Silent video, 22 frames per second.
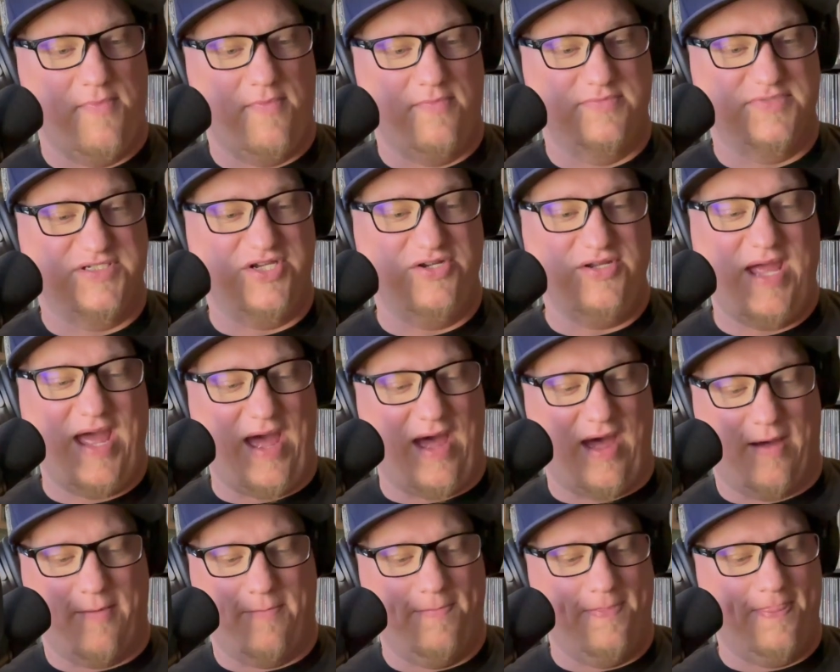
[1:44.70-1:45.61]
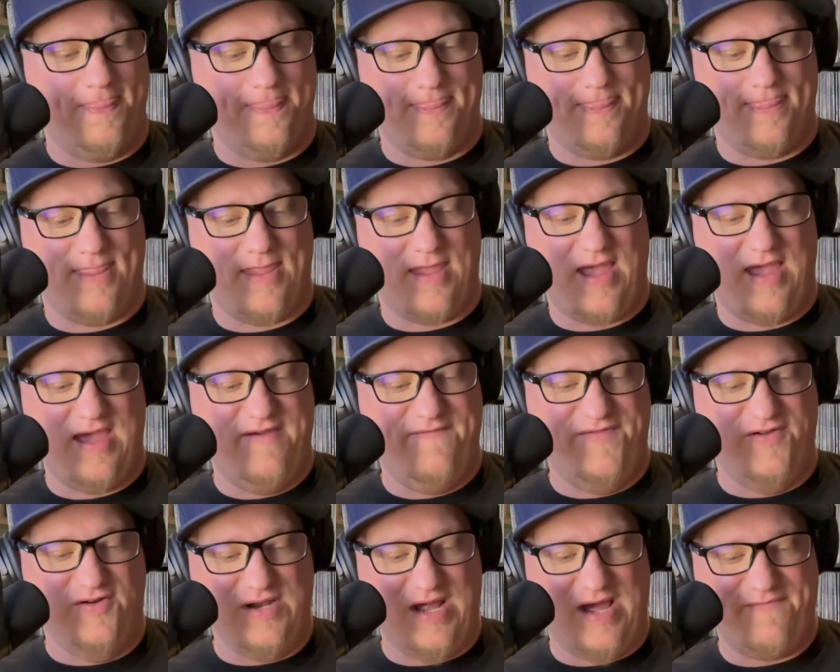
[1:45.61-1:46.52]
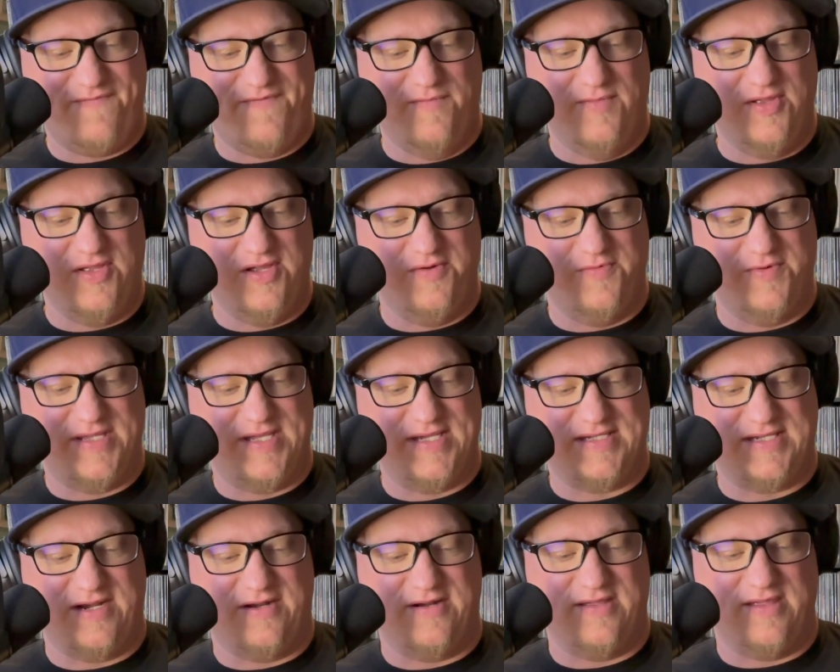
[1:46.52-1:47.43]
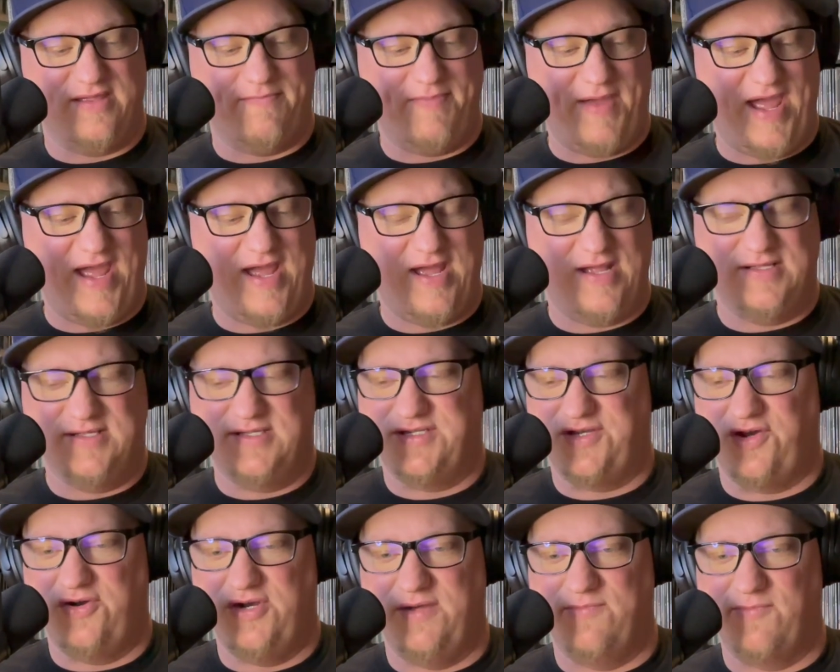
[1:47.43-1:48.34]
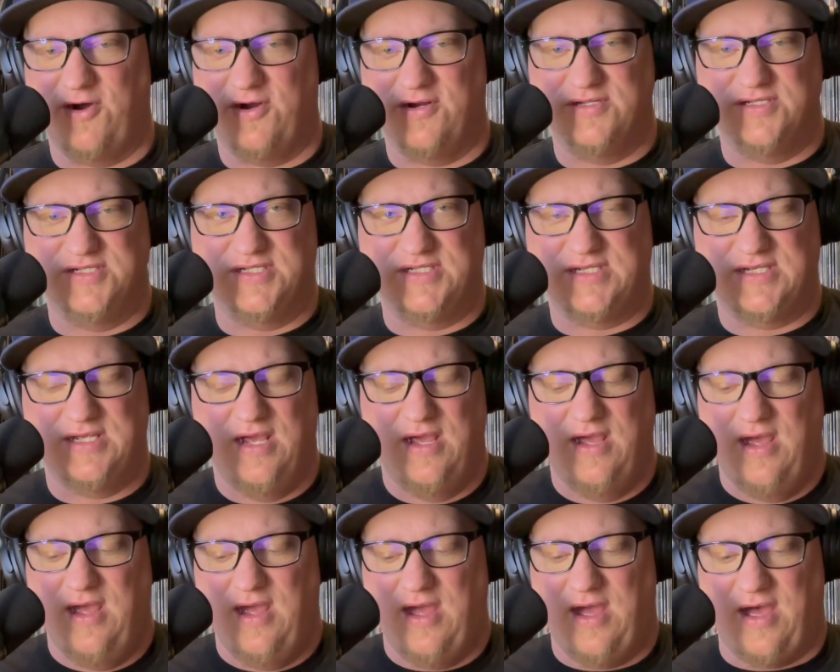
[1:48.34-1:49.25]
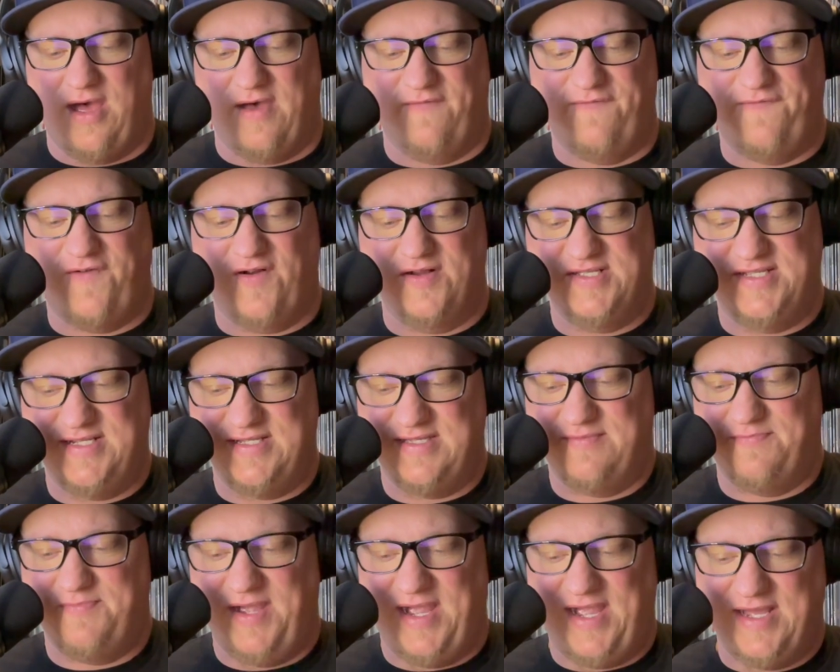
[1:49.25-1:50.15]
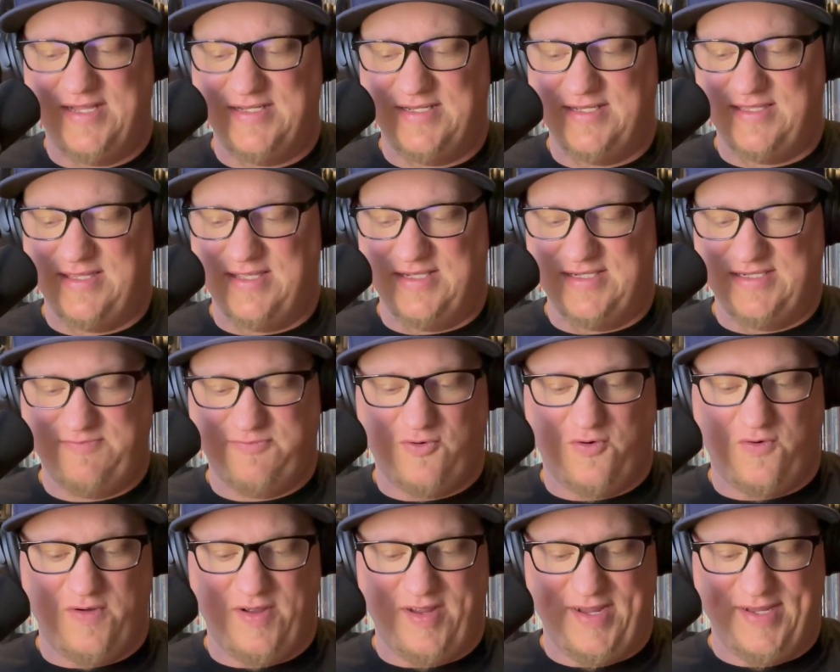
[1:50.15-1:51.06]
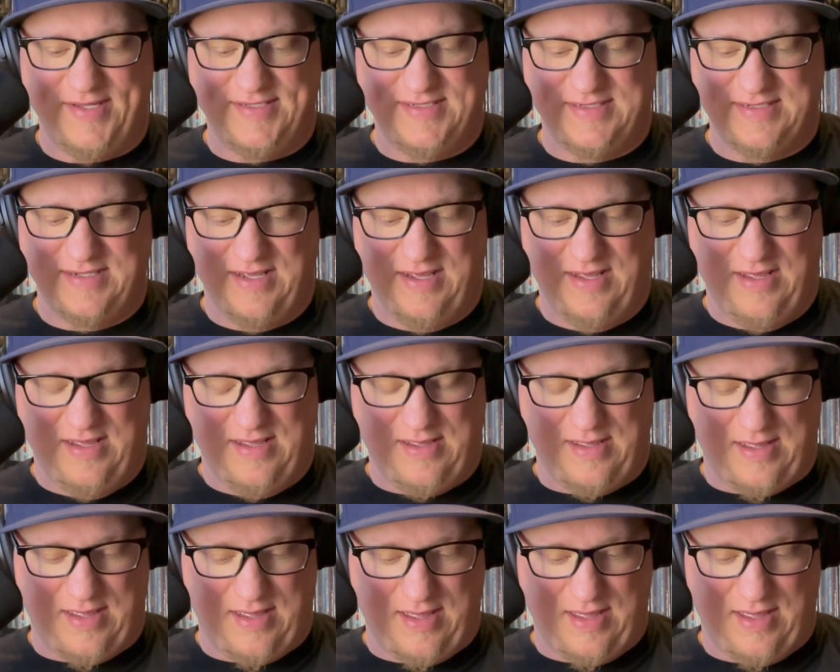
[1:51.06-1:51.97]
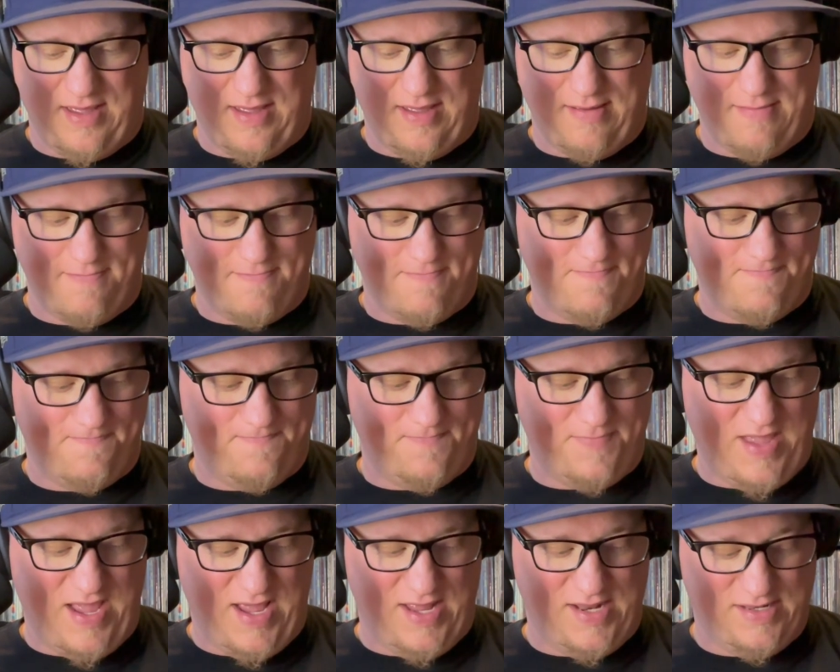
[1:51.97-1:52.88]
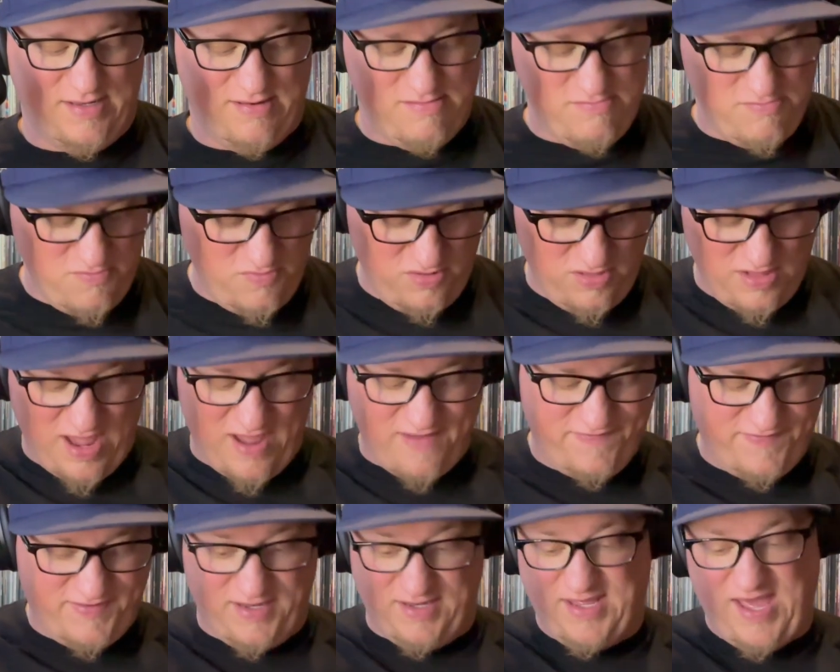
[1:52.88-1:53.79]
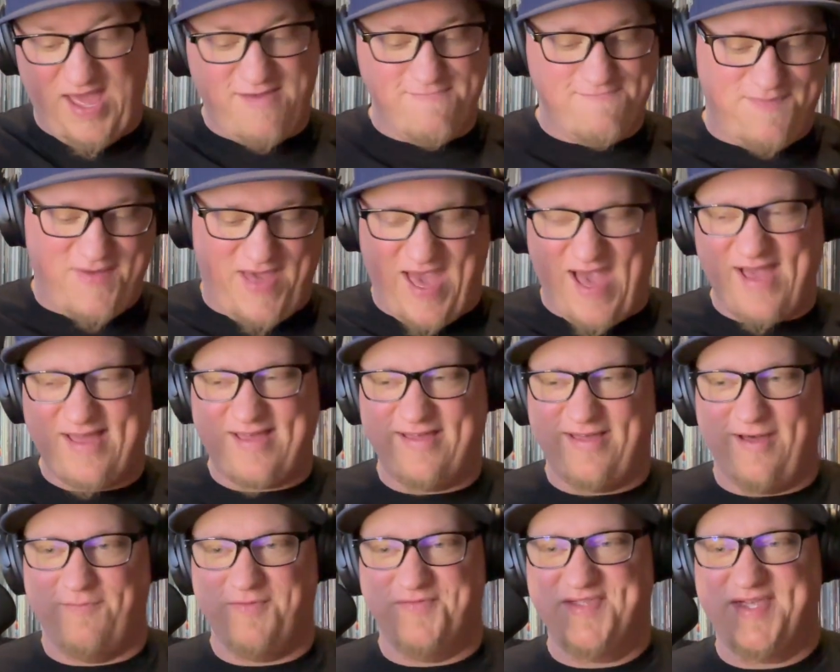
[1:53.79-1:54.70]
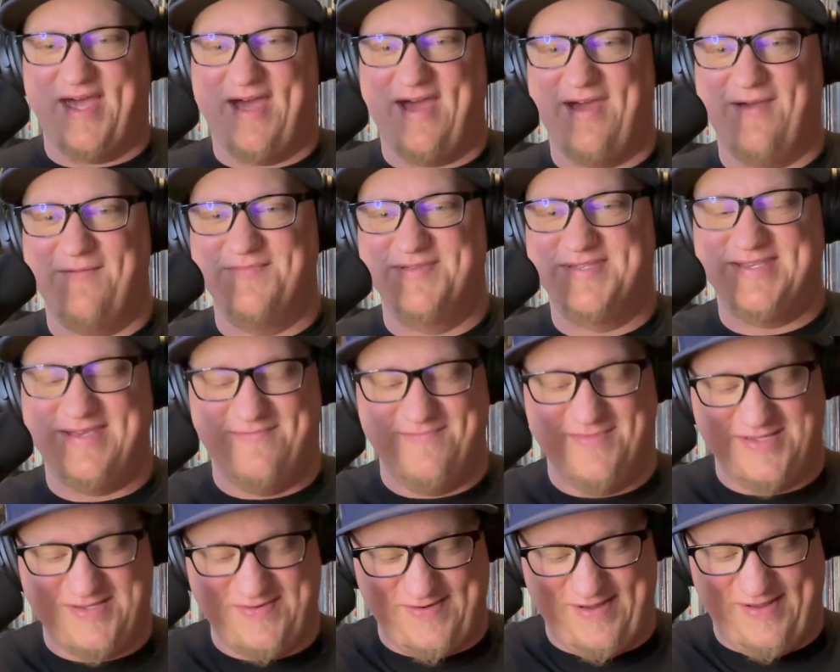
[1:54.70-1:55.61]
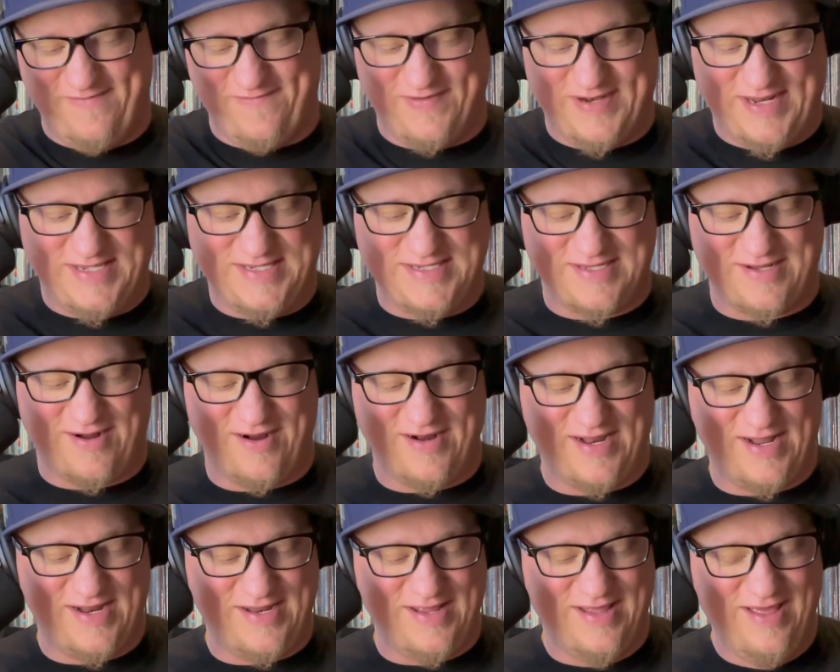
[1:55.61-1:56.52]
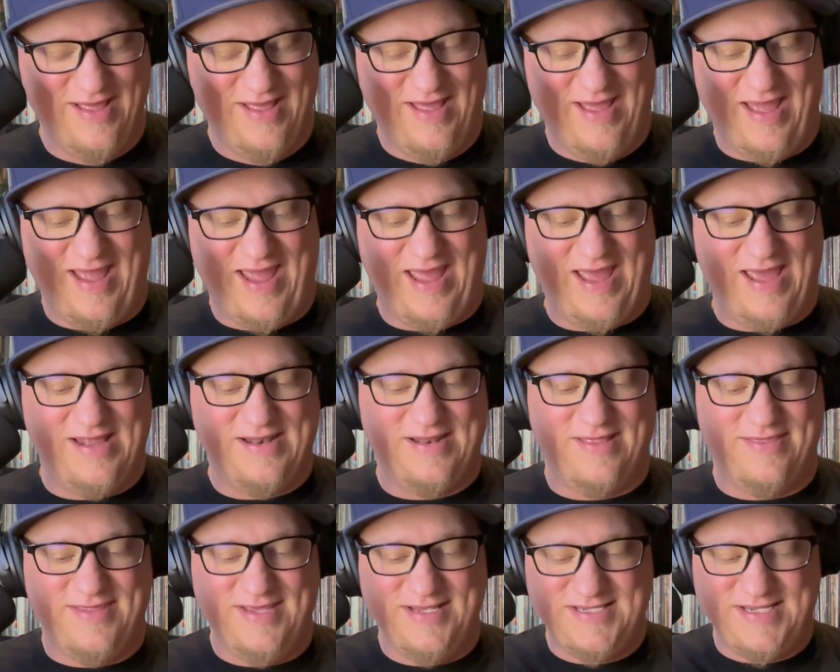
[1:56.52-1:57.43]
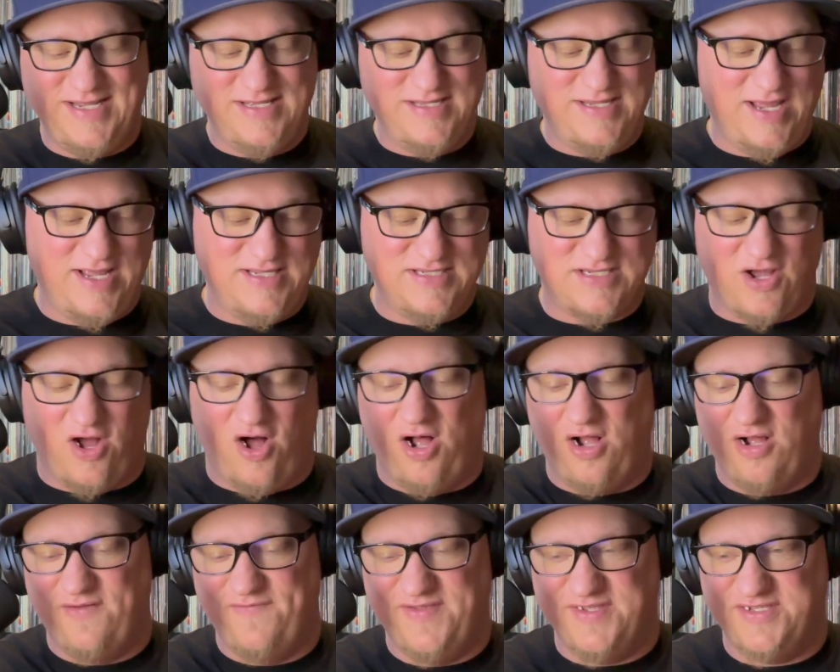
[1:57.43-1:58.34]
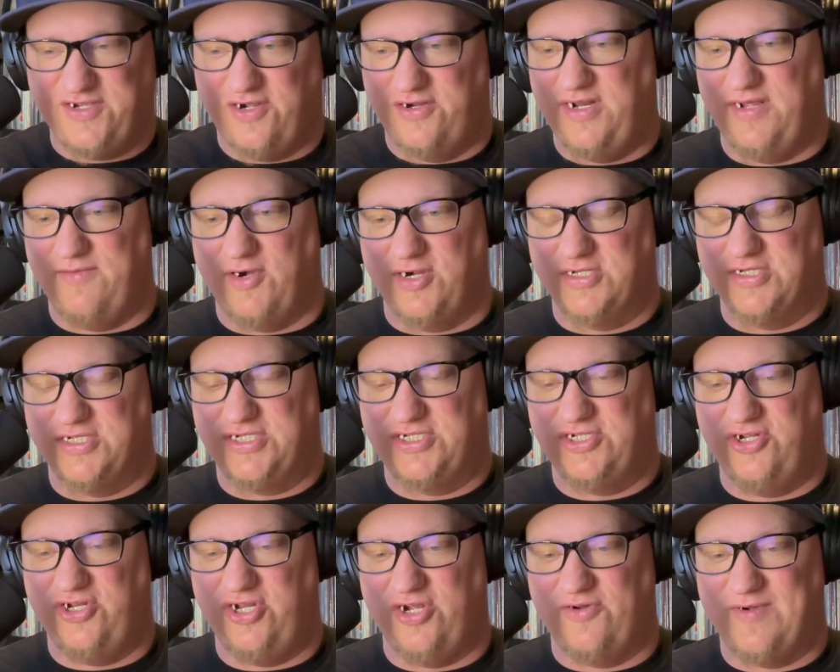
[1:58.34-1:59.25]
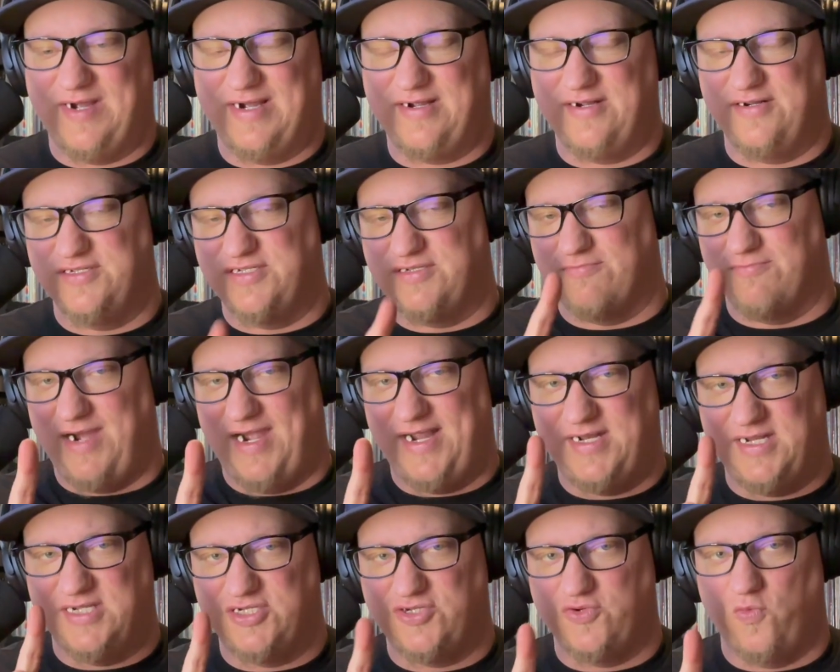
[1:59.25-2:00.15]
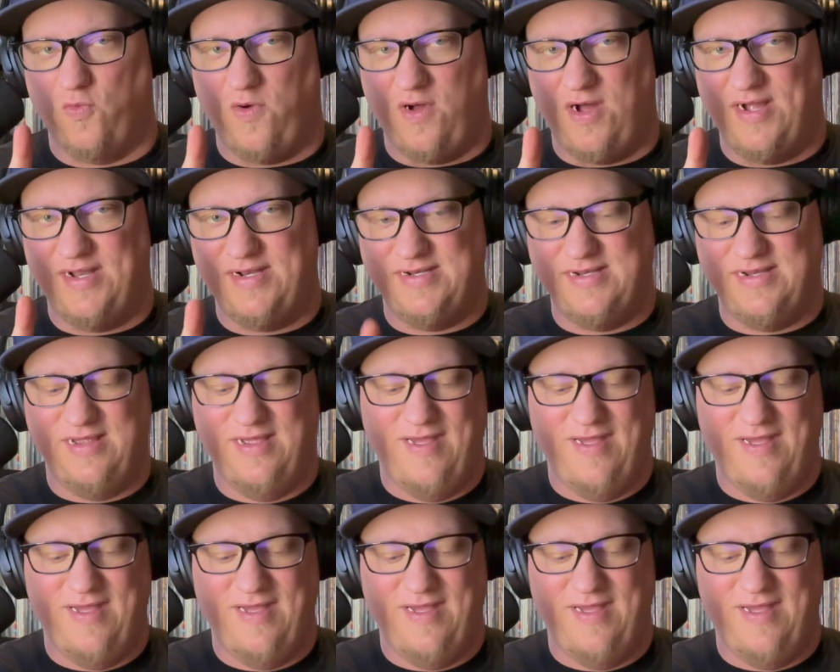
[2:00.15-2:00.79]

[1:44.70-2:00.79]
So yeah, if you're not familiar with this era of the band, Tony Martin's fronting the band at this point, and left and came back a couple times in between when he started. And this contains all of the Tony Martin studio records minus one,